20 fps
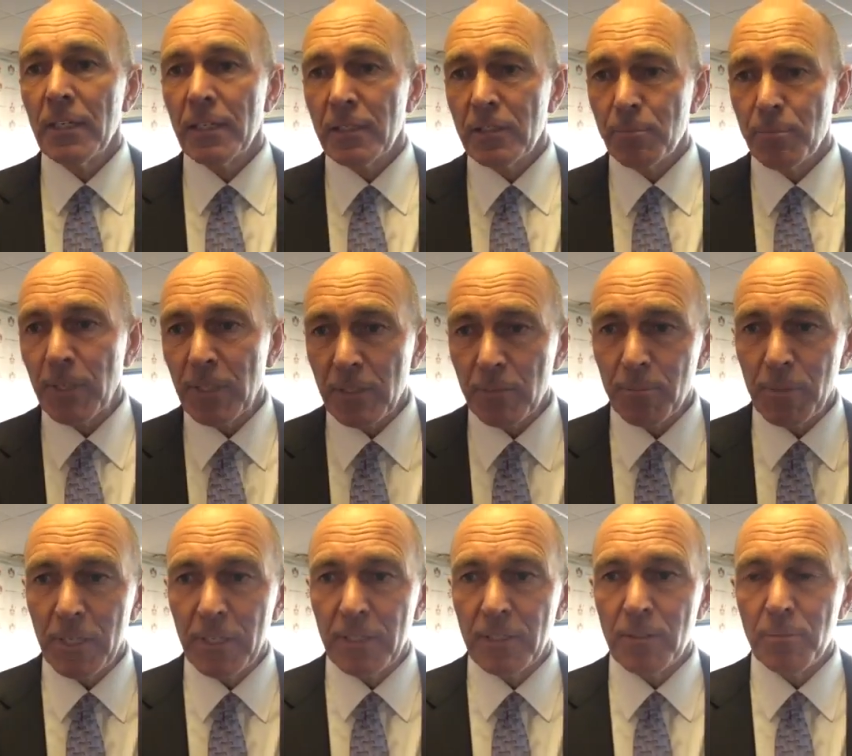expand the
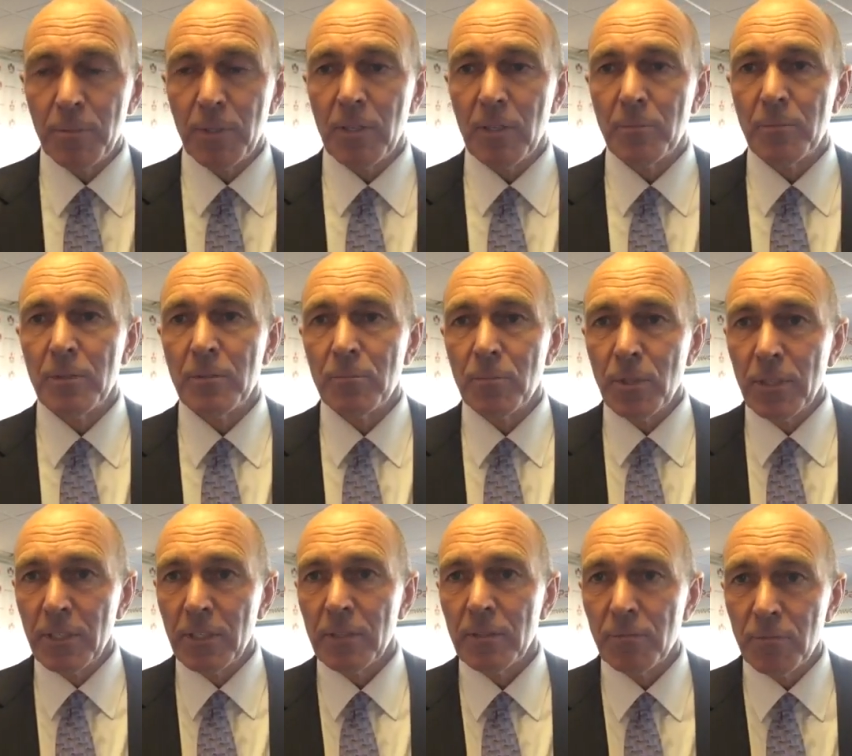playing department,
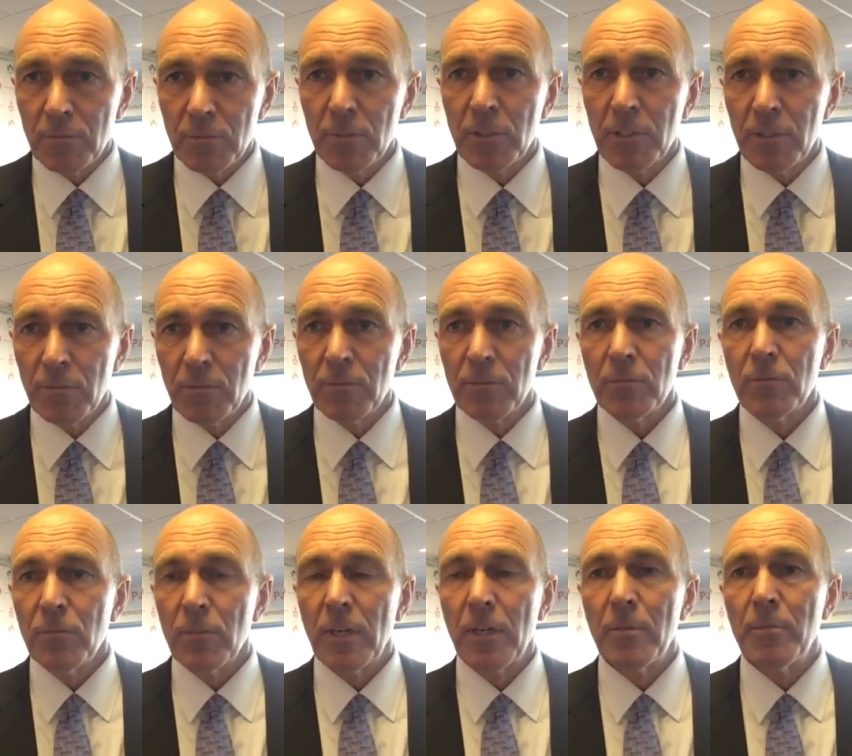bring in the really
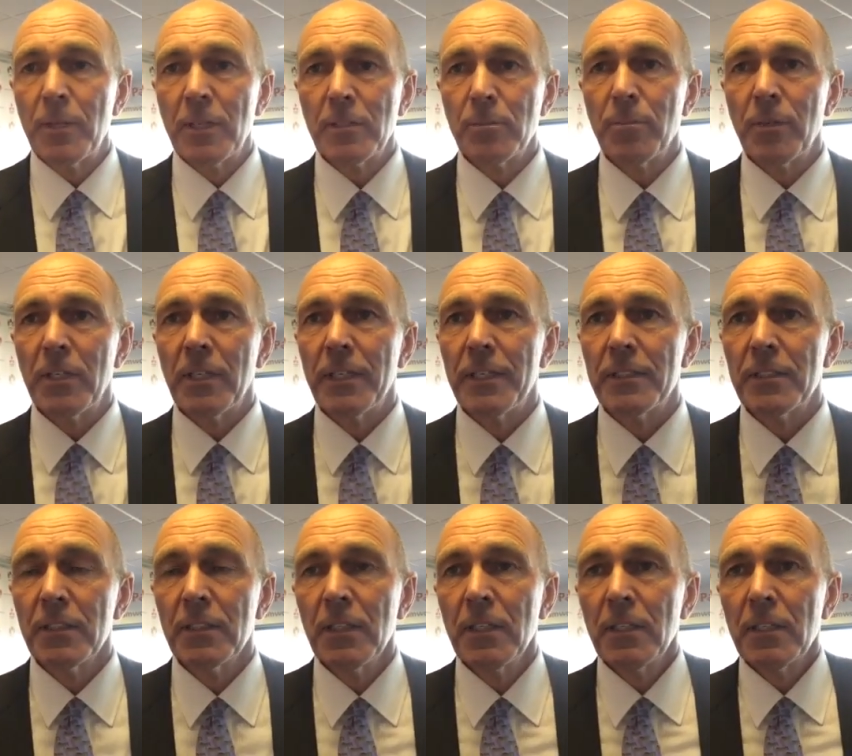very best
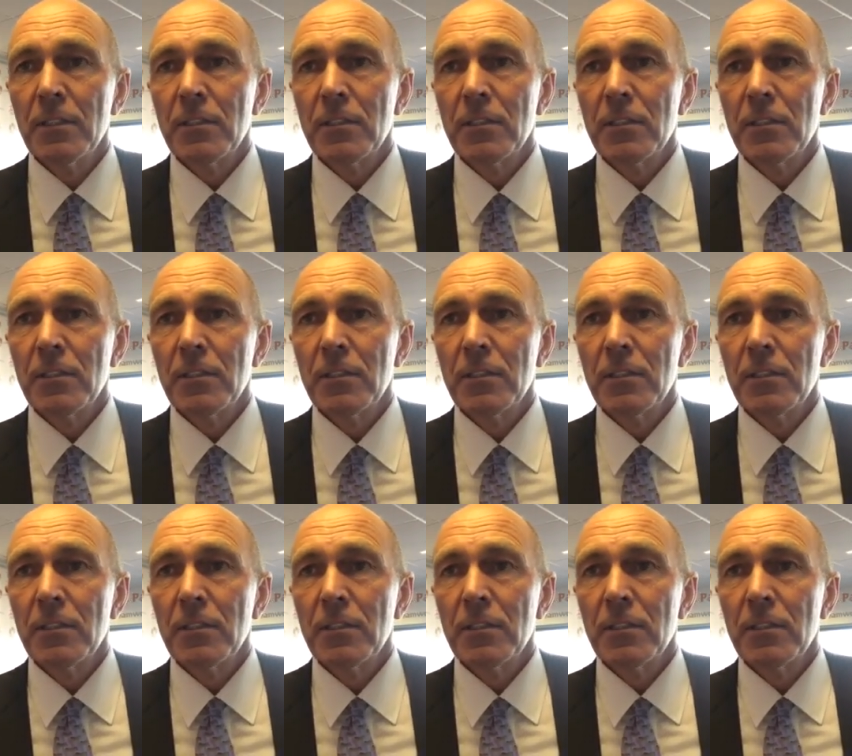players.